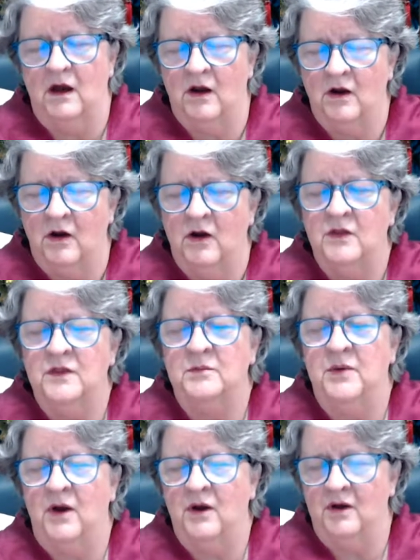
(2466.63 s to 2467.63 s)
are all the
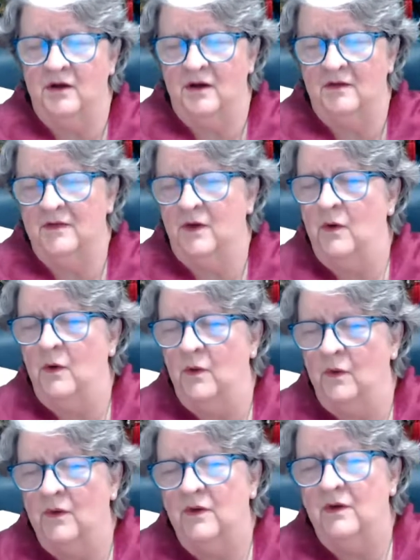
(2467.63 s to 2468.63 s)
part of the
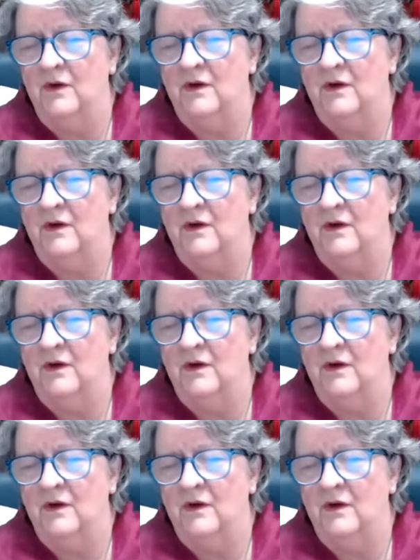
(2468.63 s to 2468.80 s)
whole